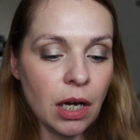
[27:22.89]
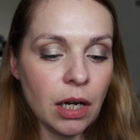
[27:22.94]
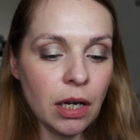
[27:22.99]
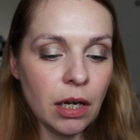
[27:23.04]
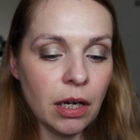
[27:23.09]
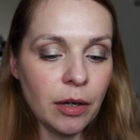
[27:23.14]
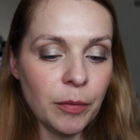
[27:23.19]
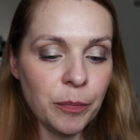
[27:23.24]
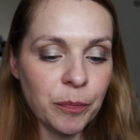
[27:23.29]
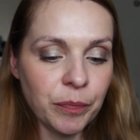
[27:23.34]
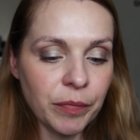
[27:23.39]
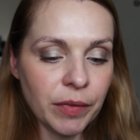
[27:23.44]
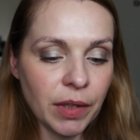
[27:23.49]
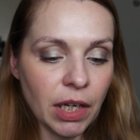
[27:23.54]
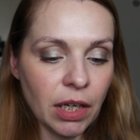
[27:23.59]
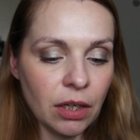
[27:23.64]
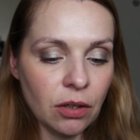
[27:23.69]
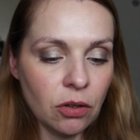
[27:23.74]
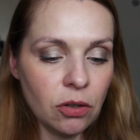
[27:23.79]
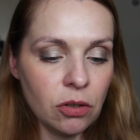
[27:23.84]

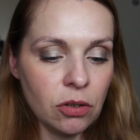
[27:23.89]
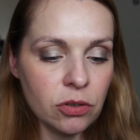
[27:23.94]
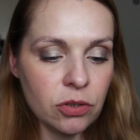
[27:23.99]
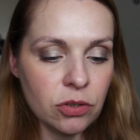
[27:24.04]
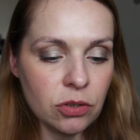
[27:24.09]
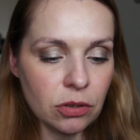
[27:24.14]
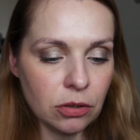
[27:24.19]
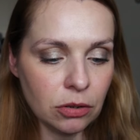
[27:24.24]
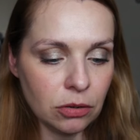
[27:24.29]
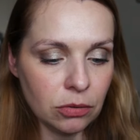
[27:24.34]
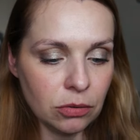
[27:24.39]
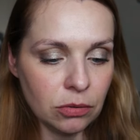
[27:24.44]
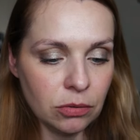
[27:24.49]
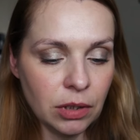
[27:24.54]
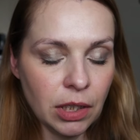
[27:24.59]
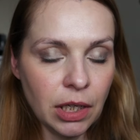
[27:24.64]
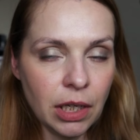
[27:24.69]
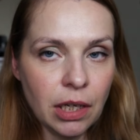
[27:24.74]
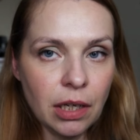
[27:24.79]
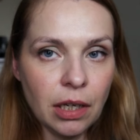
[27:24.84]
And
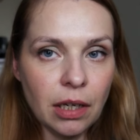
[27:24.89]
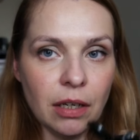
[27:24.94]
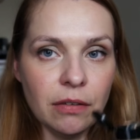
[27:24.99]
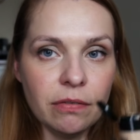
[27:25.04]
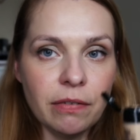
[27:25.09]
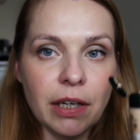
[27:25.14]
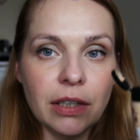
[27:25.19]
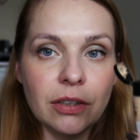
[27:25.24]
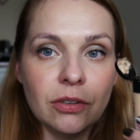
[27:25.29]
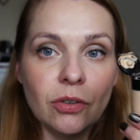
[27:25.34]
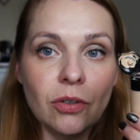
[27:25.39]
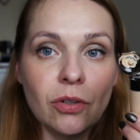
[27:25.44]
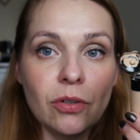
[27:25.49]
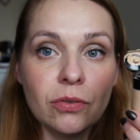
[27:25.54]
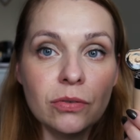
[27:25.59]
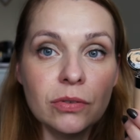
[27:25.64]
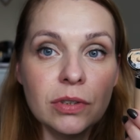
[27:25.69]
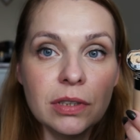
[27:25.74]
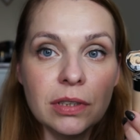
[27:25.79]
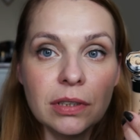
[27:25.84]
also, if I
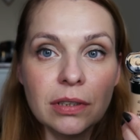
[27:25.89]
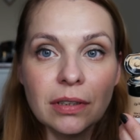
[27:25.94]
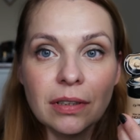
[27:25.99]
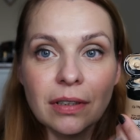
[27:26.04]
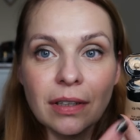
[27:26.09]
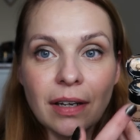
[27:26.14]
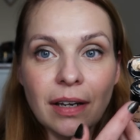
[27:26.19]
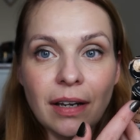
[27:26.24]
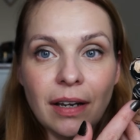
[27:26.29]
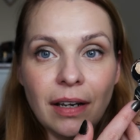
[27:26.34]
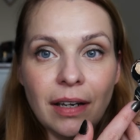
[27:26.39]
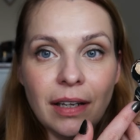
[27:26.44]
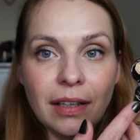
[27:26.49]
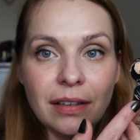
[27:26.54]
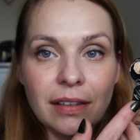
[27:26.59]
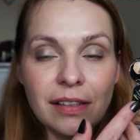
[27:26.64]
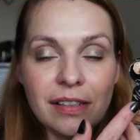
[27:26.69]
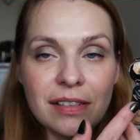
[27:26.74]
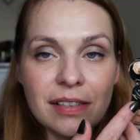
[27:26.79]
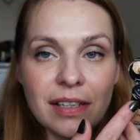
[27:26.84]
don't
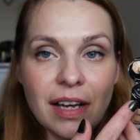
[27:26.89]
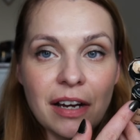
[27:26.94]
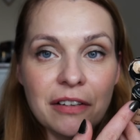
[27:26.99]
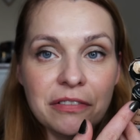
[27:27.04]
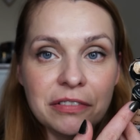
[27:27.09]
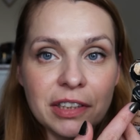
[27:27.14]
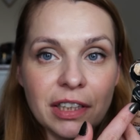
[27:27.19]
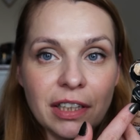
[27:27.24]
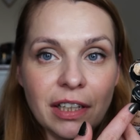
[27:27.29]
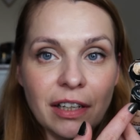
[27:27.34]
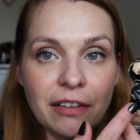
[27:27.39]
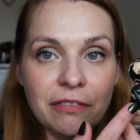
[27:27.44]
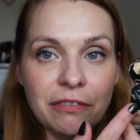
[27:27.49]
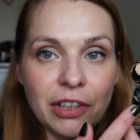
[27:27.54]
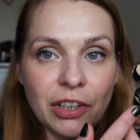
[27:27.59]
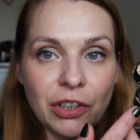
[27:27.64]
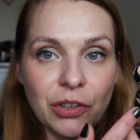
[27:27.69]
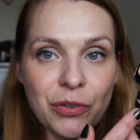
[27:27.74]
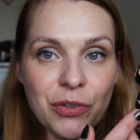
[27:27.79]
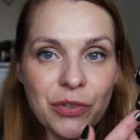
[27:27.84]
clean this after
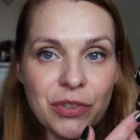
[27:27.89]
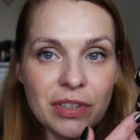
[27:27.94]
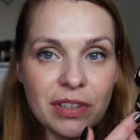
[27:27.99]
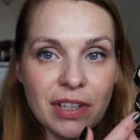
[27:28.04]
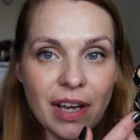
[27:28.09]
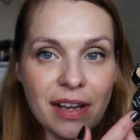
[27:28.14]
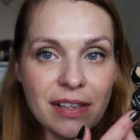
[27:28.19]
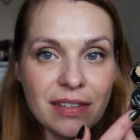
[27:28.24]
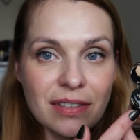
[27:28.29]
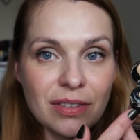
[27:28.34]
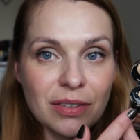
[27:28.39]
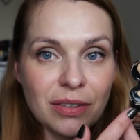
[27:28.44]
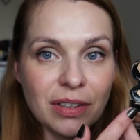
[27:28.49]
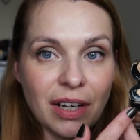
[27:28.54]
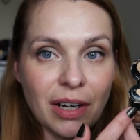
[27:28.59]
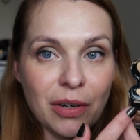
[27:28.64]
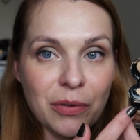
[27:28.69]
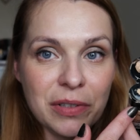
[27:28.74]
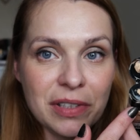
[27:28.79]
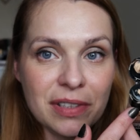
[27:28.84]
every use, that's
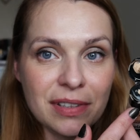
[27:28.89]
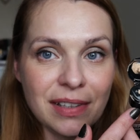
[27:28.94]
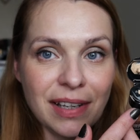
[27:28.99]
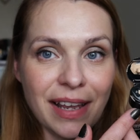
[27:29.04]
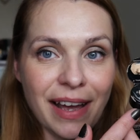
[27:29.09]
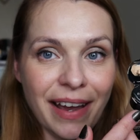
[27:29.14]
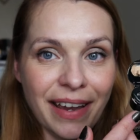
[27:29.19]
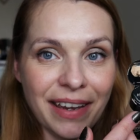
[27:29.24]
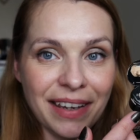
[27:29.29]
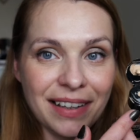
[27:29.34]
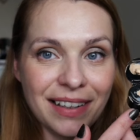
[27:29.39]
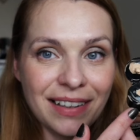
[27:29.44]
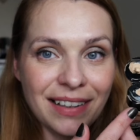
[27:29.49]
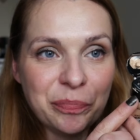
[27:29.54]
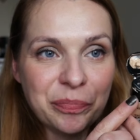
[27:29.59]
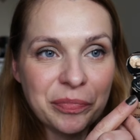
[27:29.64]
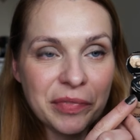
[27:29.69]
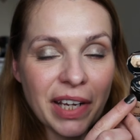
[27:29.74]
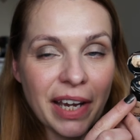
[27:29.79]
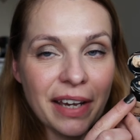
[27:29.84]
how it's like.
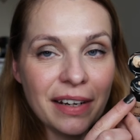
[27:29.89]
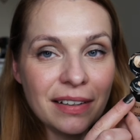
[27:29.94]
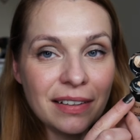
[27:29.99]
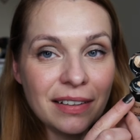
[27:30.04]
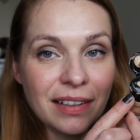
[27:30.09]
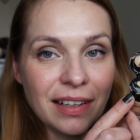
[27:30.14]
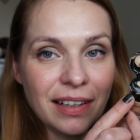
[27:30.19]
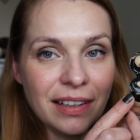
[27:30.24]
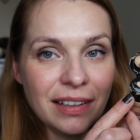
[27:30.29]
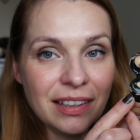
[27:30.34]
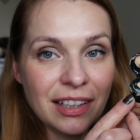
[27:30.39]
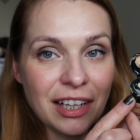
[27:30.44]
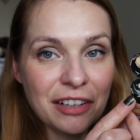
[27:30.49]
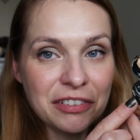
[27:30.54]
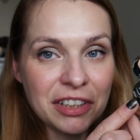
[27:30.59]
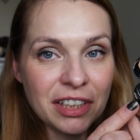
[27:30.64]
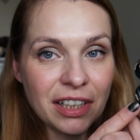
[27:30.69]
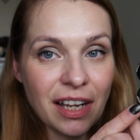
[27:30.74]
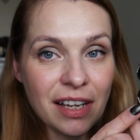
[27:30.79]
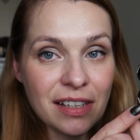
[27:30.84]
I didn't clean it
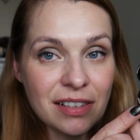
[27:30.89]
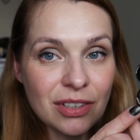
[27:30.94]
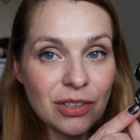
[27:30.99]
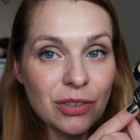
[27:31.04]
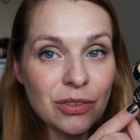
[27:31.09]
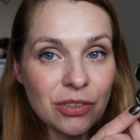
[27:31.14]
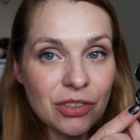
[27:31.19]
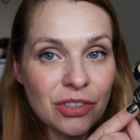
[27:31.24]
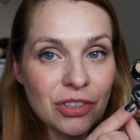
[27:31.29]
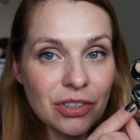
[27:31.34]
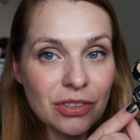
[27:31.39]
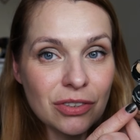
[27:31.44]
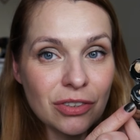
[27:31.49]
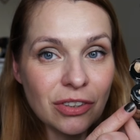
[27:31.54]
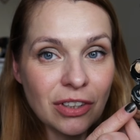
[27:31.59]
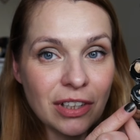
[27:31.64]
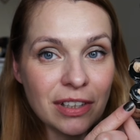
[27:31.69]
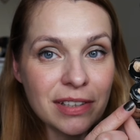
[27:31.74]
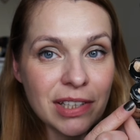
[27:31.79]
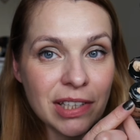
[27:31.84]
after last use, just so
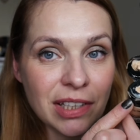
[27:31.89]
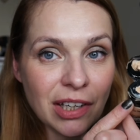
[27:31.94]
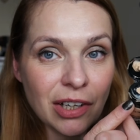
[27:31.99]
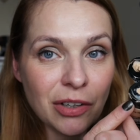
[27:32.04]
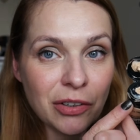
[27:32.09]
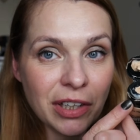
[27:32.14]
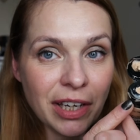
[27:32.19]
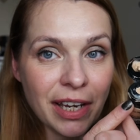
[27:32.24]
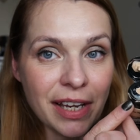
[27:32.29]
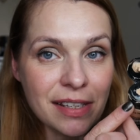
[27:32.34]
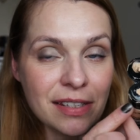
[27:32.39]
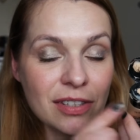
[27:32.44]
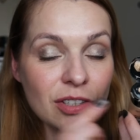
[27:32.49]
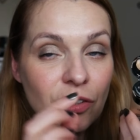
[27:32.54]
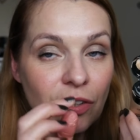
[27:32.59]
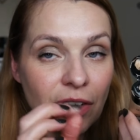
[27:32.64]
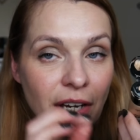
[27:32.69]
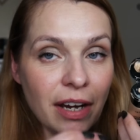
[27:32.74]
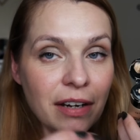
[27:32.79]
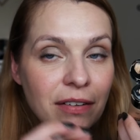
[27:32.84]
you can see how it gets.
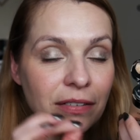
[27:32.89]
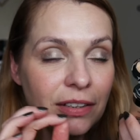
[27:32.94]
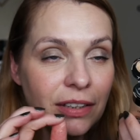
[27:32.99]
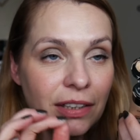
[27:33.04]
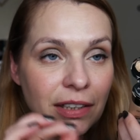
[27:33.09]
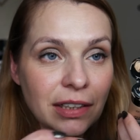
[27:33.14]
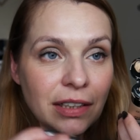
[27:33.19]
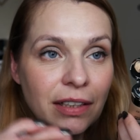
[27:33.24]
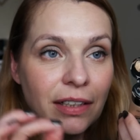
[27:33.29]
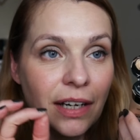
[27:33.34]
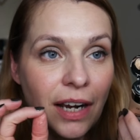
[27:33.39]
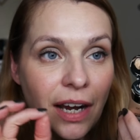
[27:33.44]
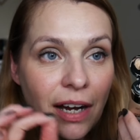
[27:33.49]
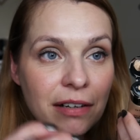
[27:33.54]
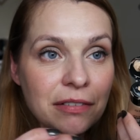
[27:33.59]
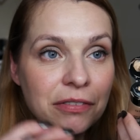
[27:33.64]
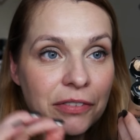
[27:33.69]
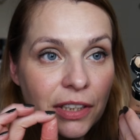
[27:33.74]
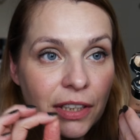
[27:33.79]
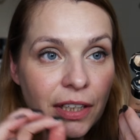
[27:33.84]
So you have to clean it
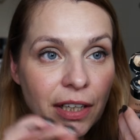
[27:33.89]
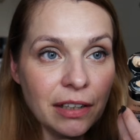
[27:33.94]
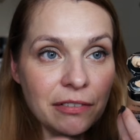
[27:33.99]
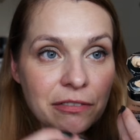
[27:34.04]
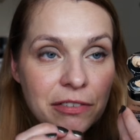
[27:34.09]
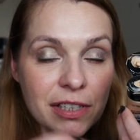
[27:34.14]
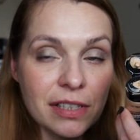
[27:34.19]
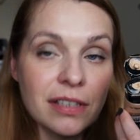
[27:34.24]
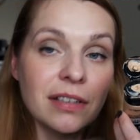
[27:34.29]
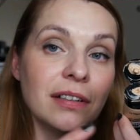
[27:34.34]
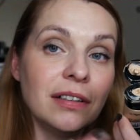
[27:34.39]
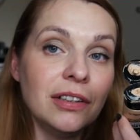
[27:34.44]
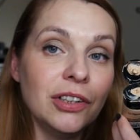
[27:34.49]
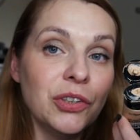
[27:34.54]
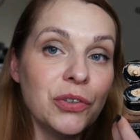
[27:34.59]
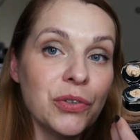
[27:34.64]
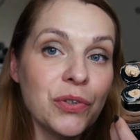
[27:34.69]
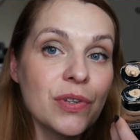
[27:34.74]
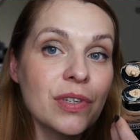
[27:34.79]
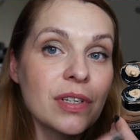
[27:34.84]
after every single
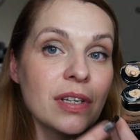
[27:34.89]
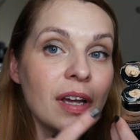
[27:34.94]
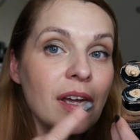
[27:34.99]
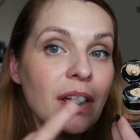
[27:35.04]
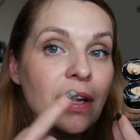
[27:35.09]
use,